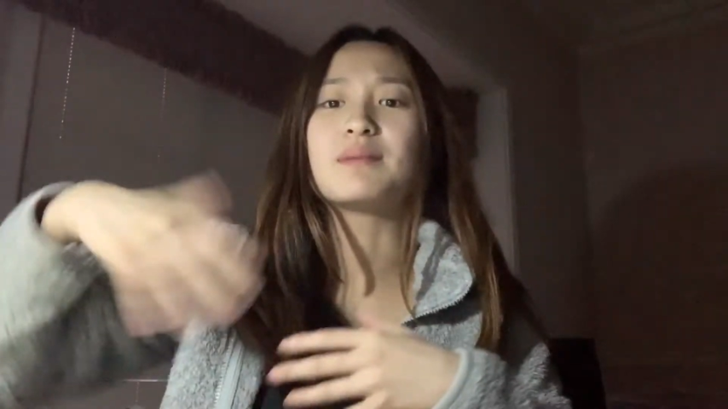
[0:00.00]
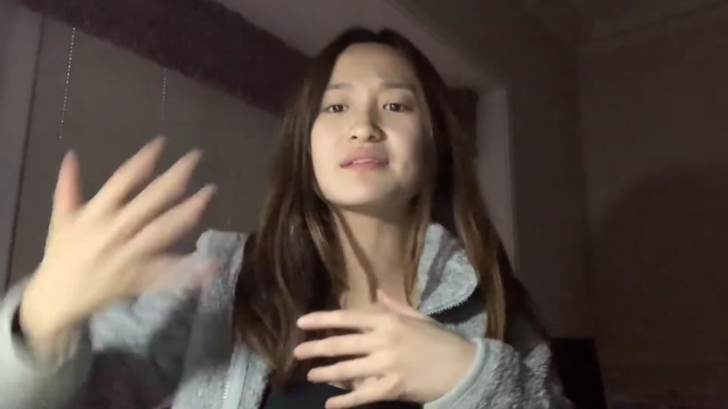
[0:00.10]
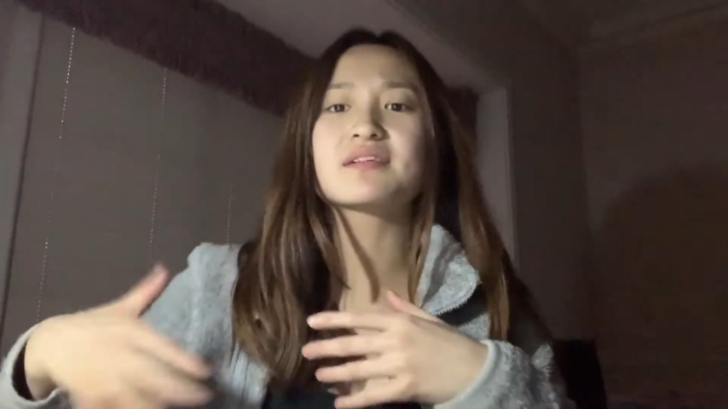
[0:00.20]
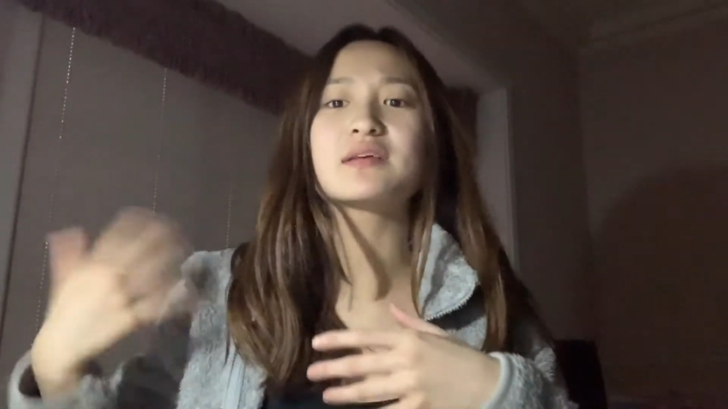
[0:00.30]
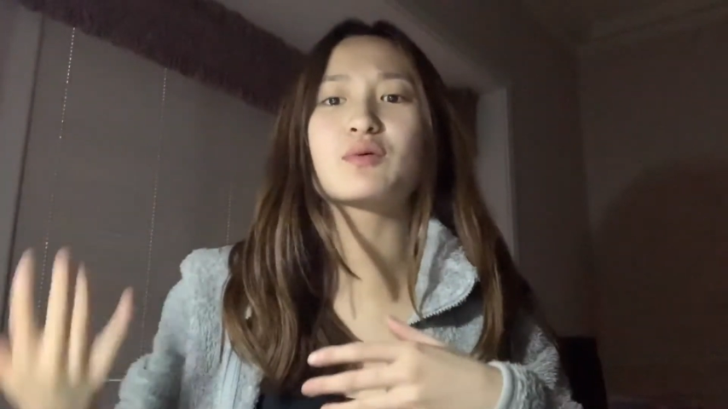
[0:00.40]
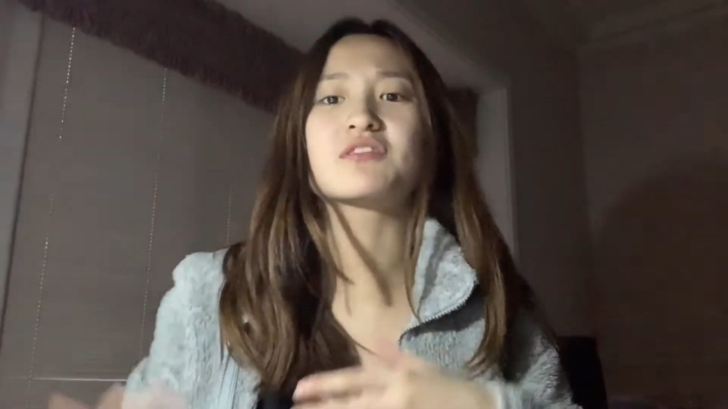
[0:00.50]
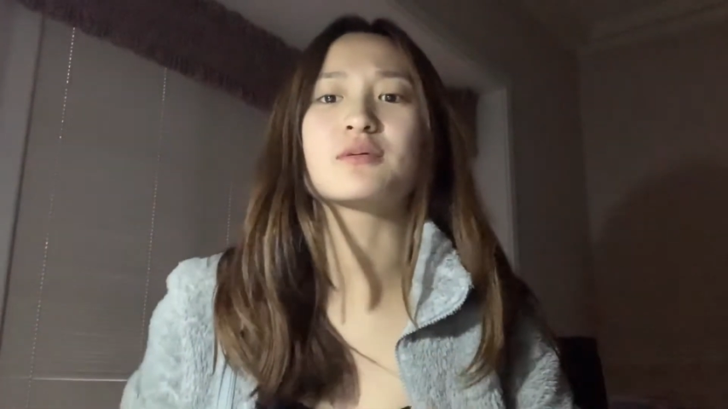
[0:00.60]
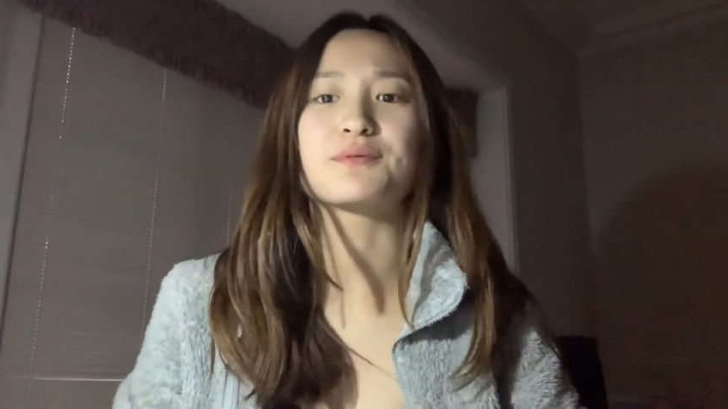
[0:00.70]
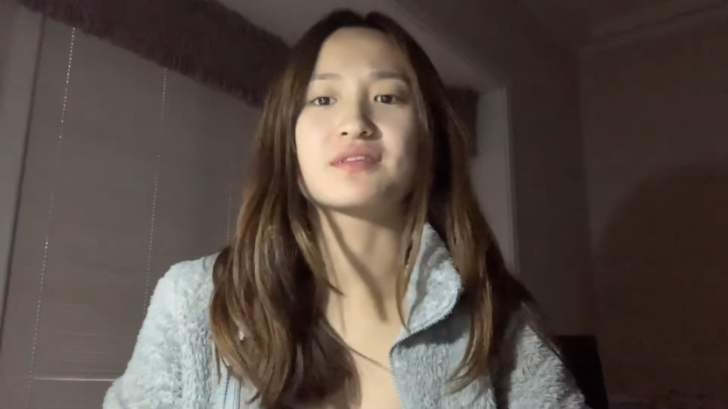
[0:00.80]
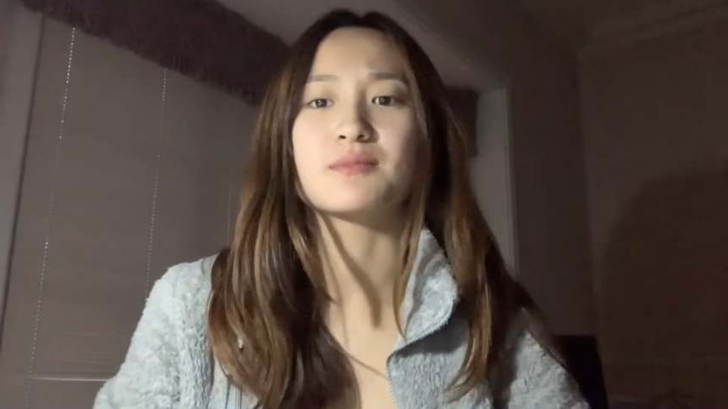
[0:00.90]
basically what
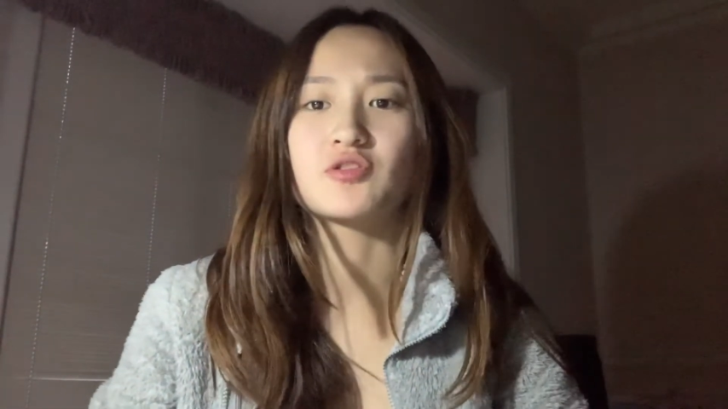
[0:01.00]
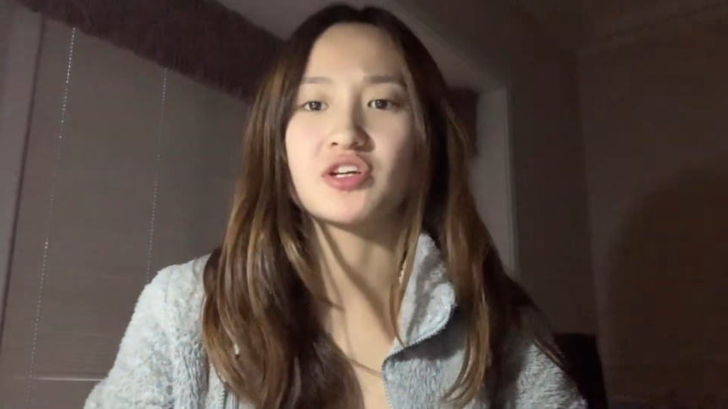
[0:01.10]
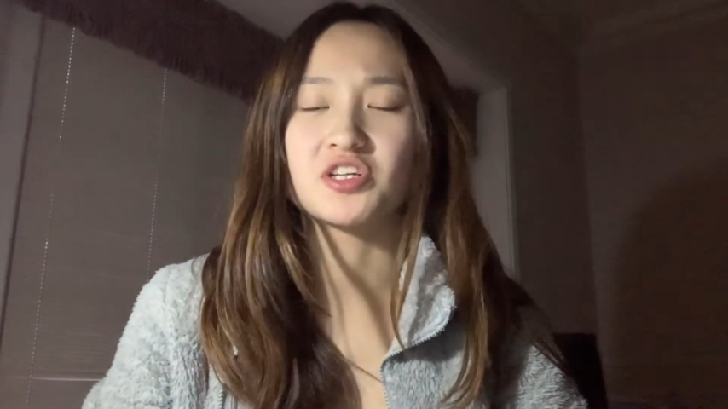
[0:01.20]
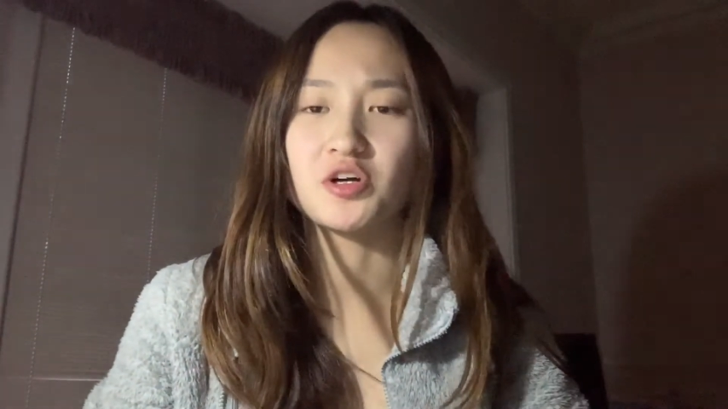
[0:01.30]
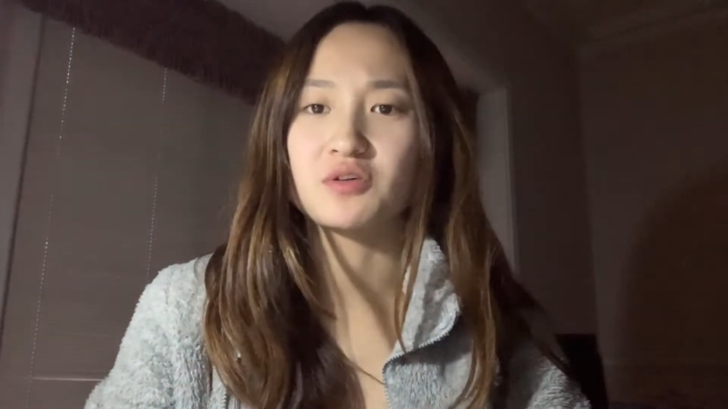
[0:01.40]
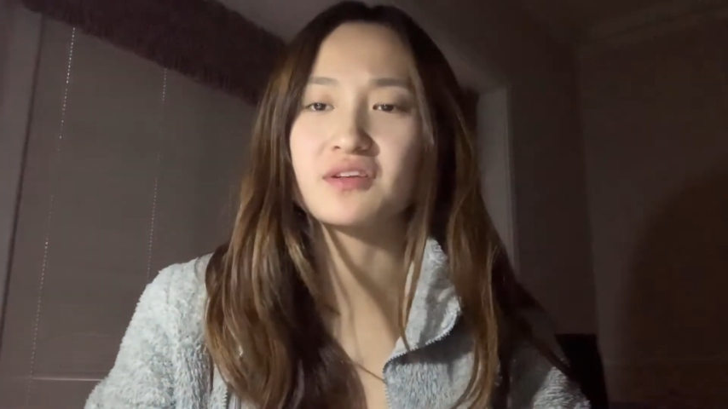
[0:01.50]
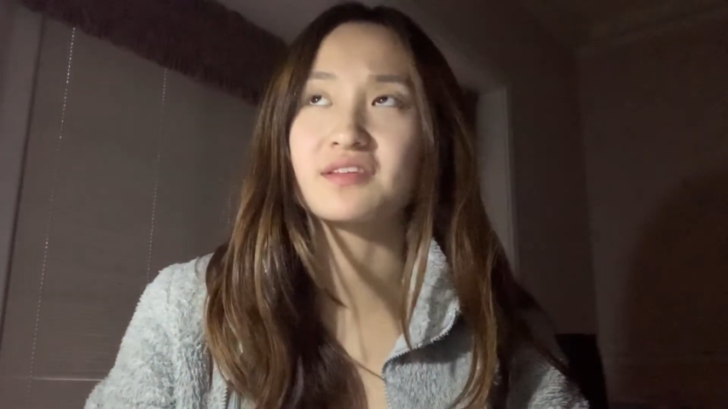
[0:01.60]
supersymmetry shows